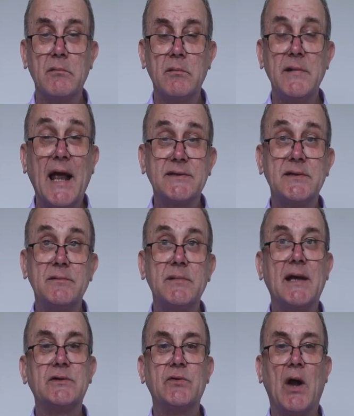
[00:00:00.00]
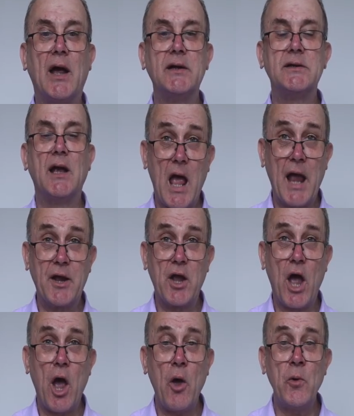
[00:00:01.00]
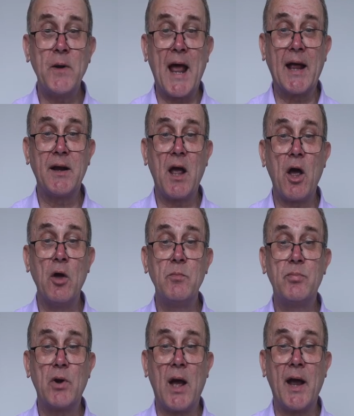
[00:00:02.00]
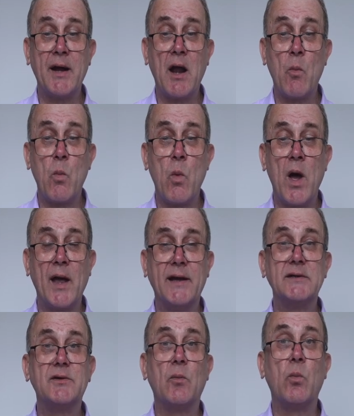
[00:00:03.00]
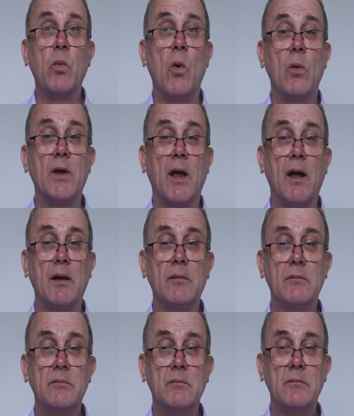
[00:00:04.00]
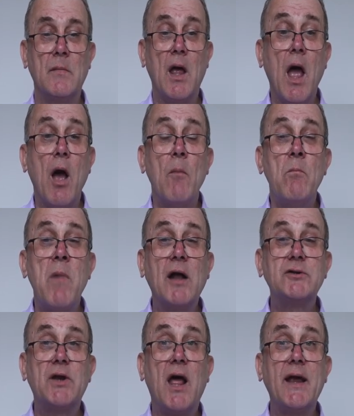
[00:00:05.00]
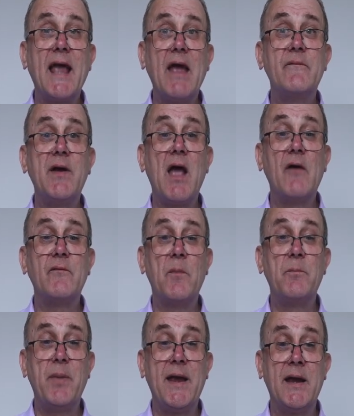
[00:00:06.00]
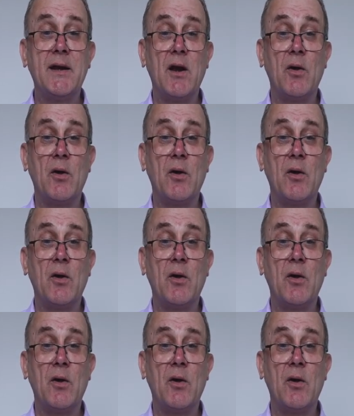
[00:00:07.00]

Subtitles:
Yes, that's right, a Conan OBrien White Walker. Much like every other being